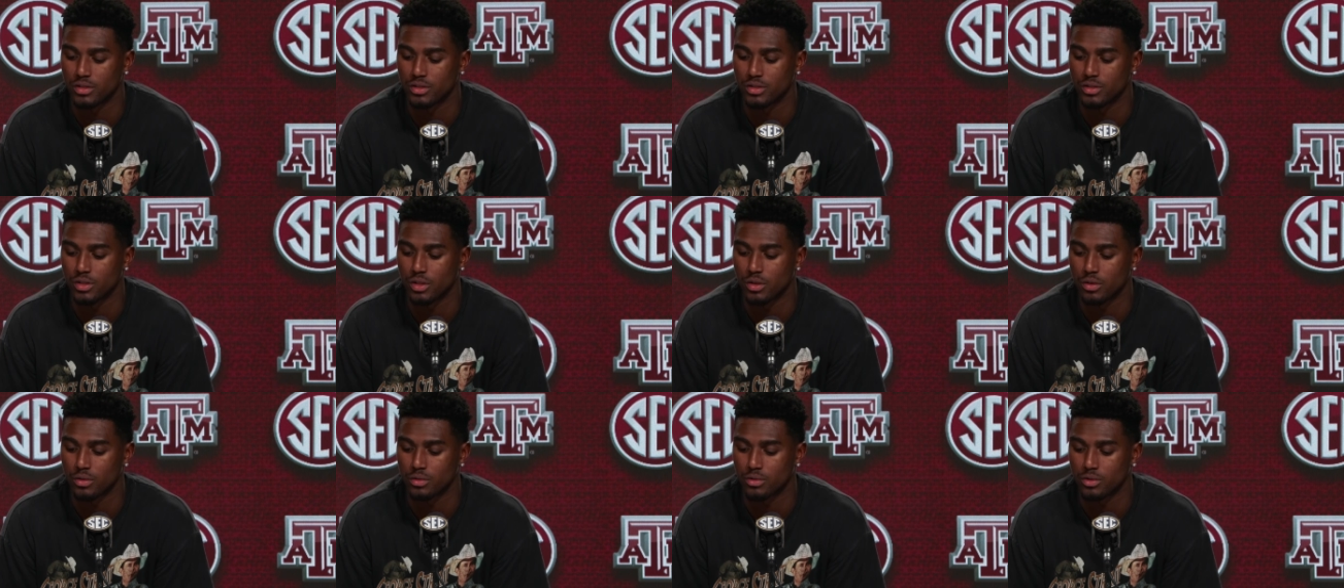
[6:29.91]
And
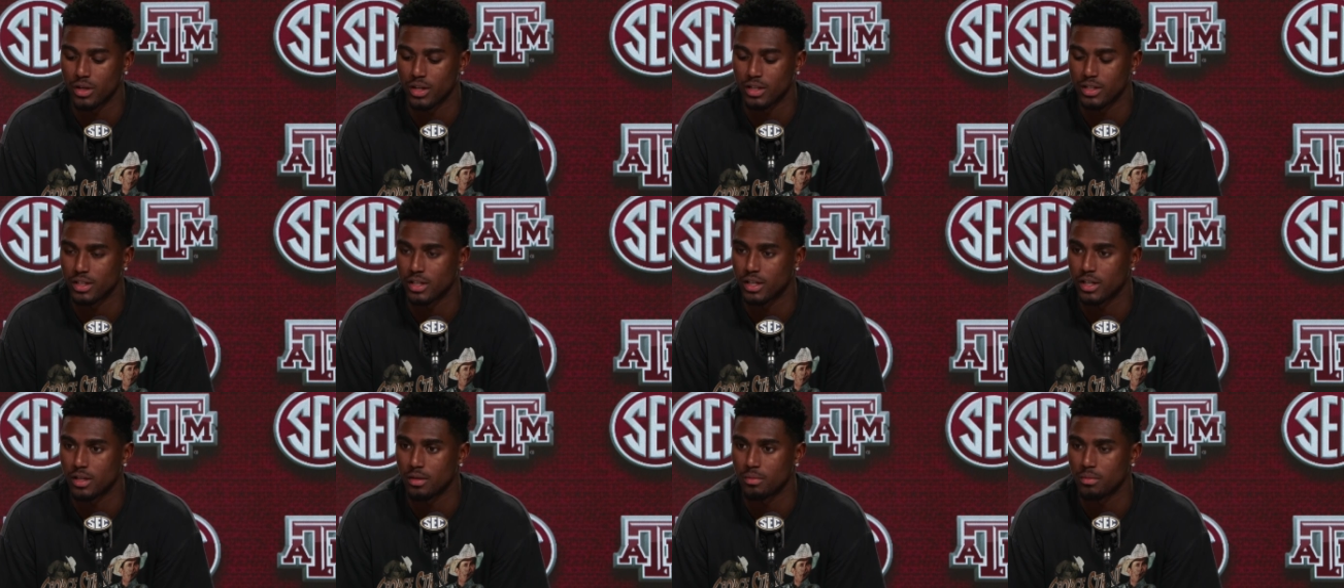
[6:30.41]
so credit
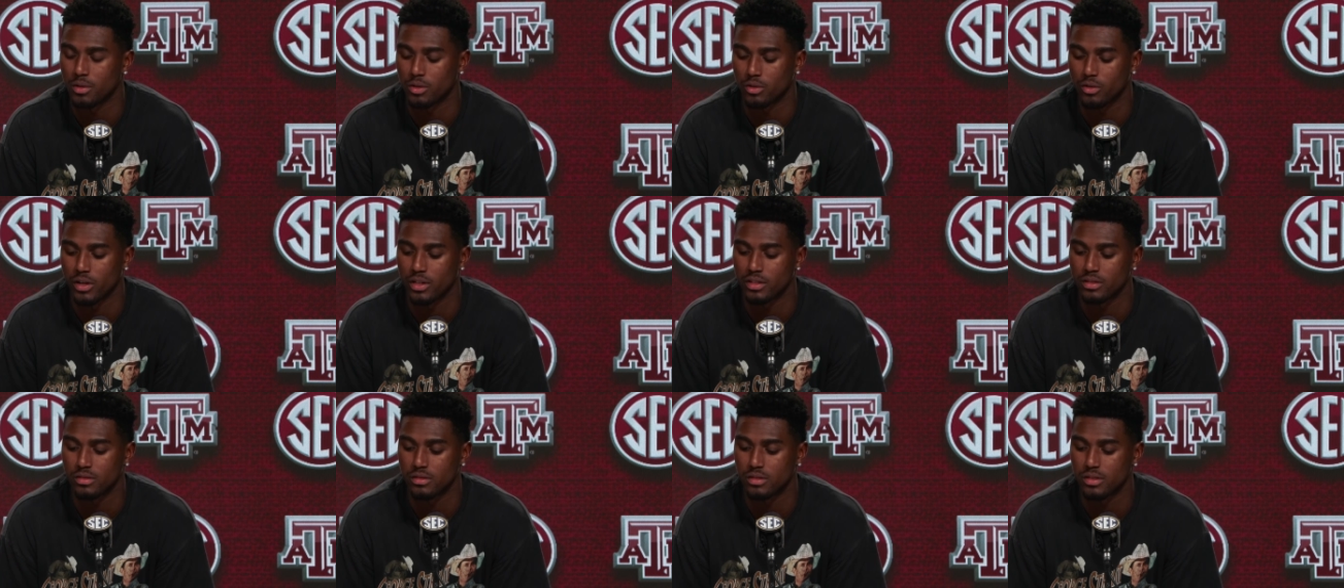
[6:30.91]
to him and
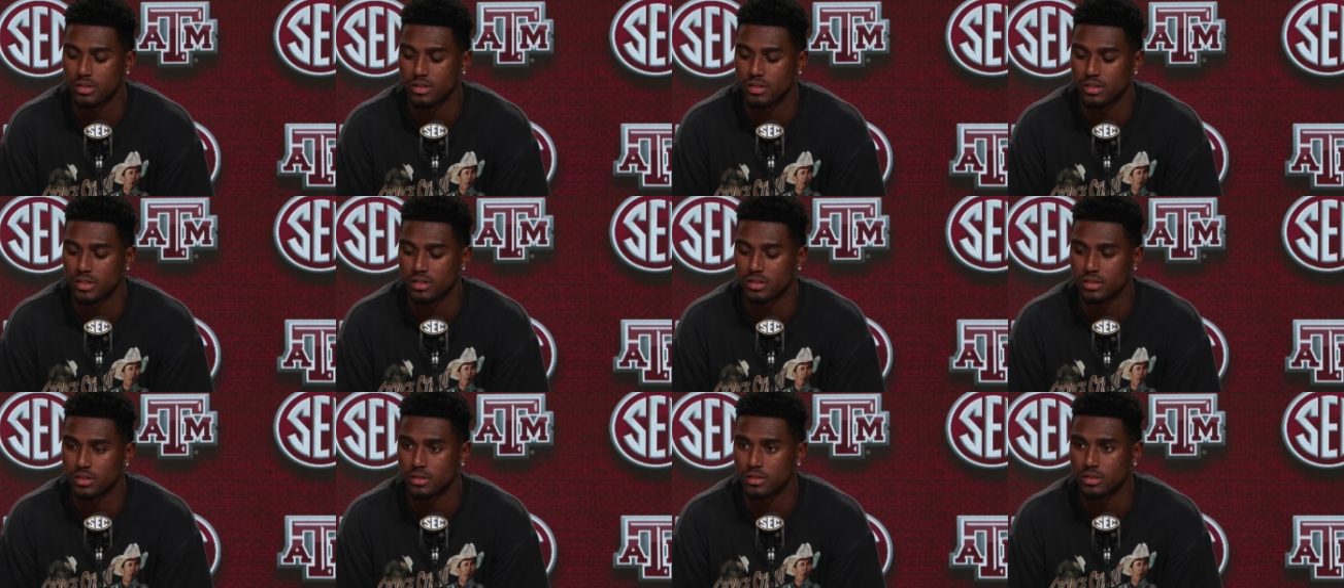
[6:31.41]
credit to the
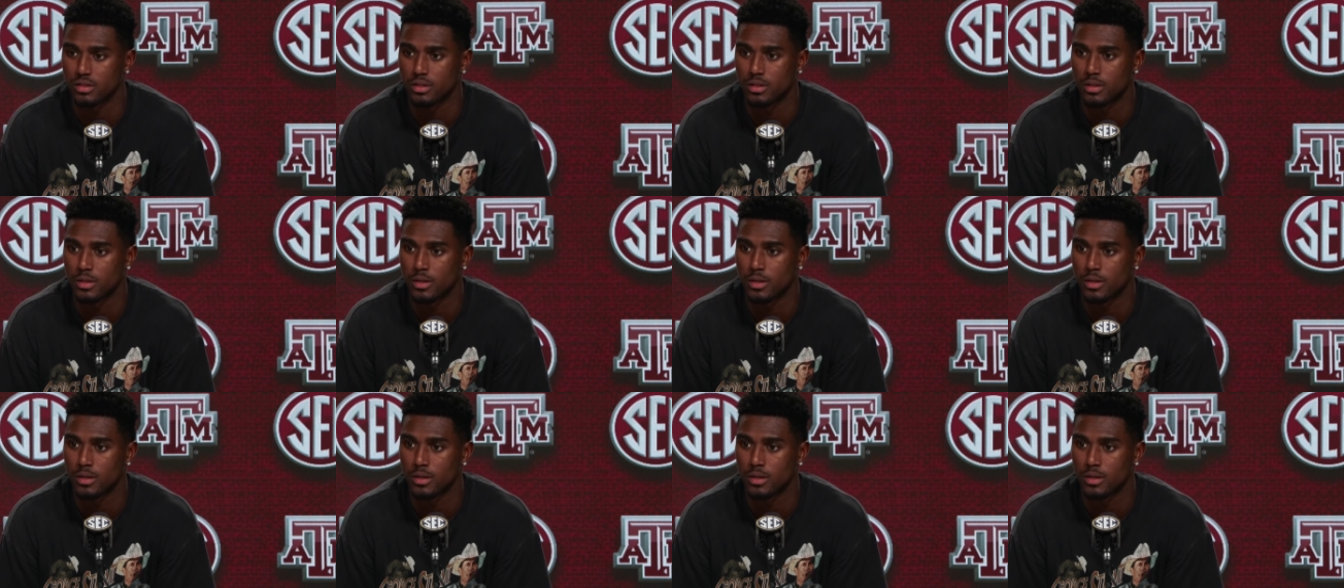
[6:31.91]
assistants.